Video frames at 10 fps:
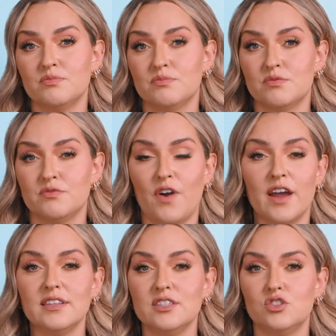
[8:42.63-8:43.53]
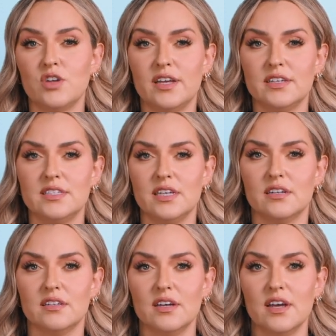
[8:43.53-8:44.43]
finally strike a
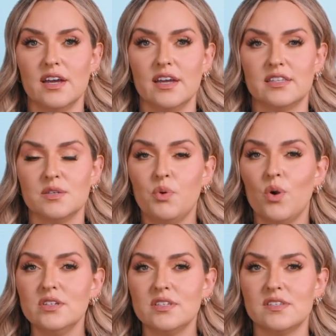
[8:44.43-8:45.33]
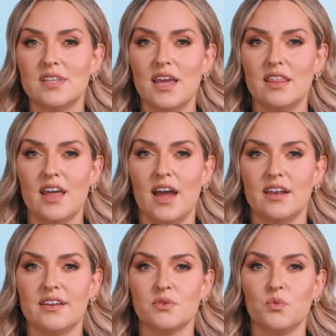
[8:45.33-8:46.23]
deal. It's important to say
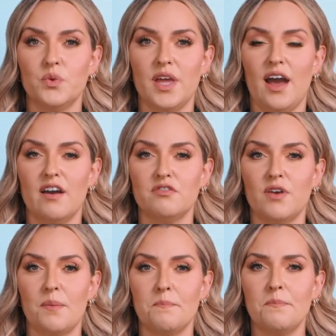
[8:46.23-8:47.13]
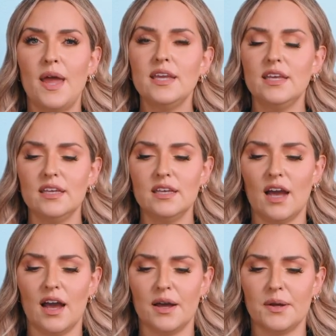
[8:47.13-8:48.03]
that we have many
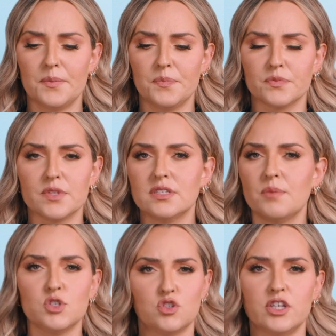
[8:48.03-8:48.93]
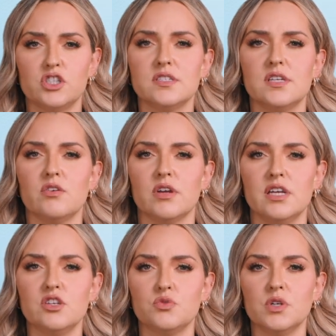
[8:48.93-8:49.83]
demonstrations here in
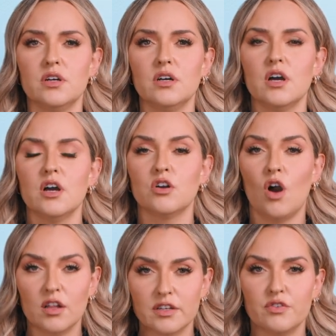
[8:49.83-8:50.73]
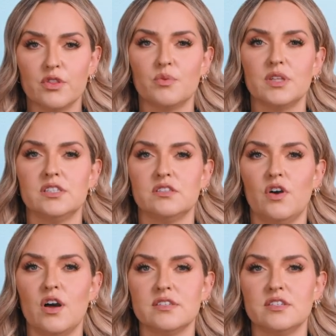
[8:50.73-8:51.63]
Israel calling for the release of
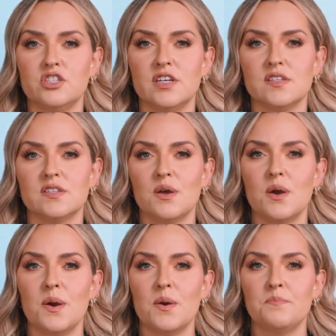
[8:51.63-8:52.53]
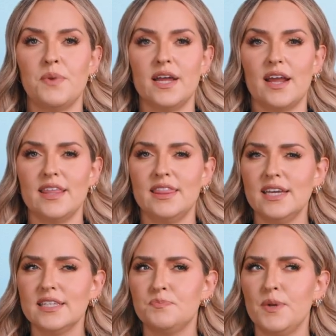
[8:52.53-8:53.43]
hostages, but I think
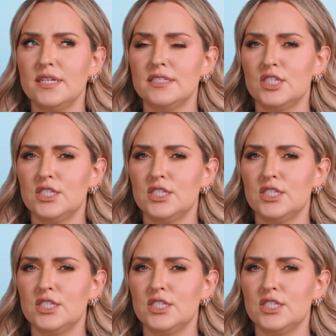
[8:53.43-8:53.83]
it's been